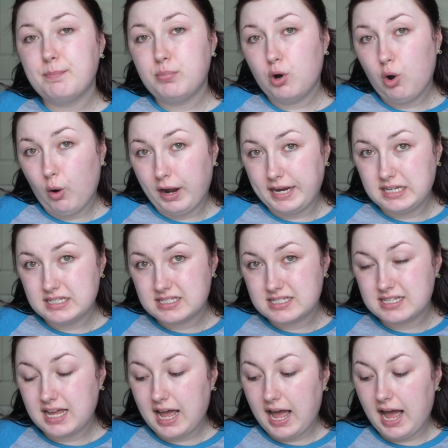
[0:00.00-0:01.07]

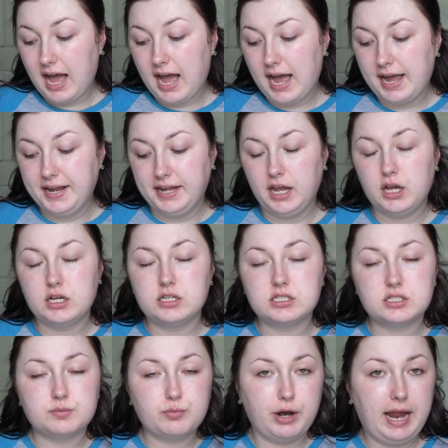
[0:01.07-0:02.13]
point, I
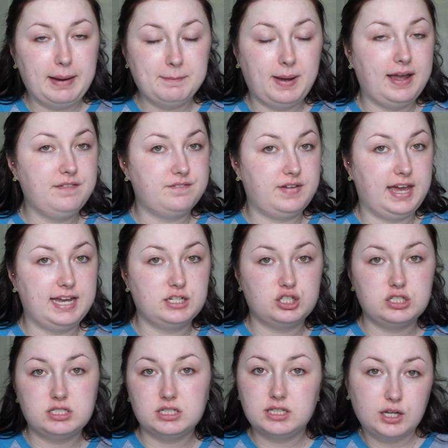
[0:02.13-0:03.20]
spray my face
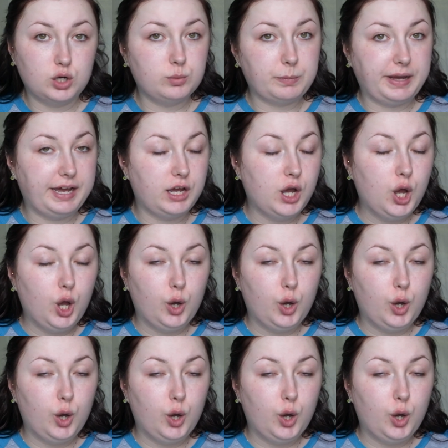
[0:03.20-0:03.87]
just a little bit